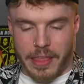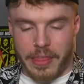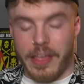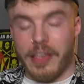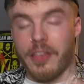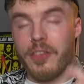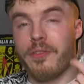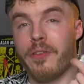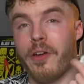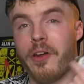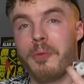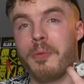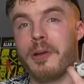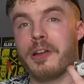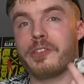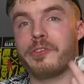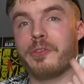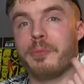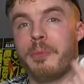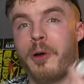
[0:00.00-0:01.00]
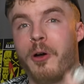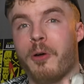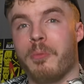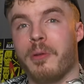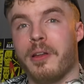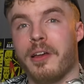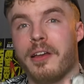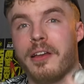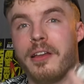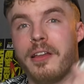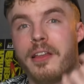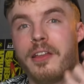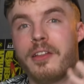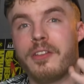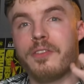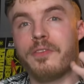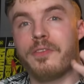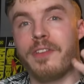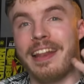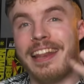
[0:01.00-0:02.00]
Thank you very much for Beaubleu
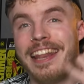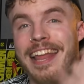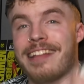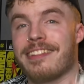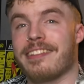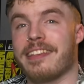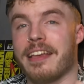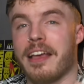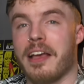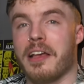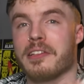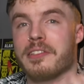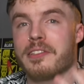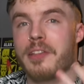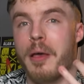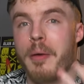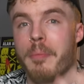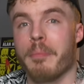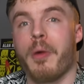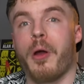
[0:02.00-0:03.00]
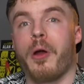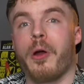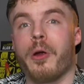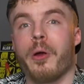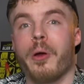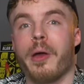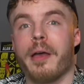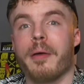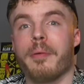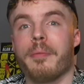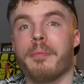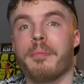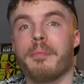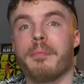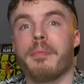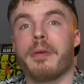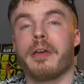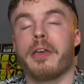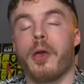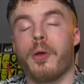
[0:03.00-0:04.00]
for letting us borrow it.
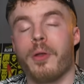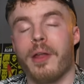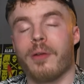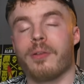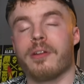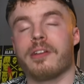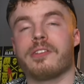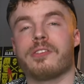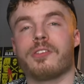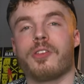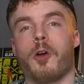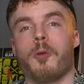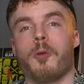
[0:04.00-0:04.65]
But go down into the